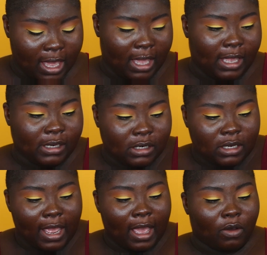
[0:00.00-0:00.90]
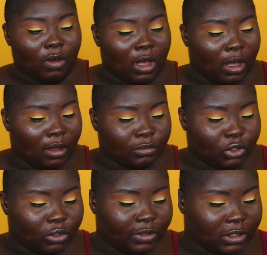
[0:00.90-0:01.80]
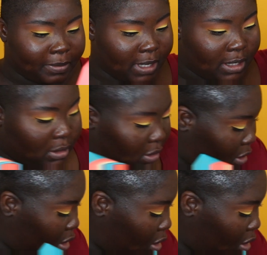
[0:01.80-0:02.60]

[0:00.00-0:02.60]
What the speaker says: And now JUVIA'S Place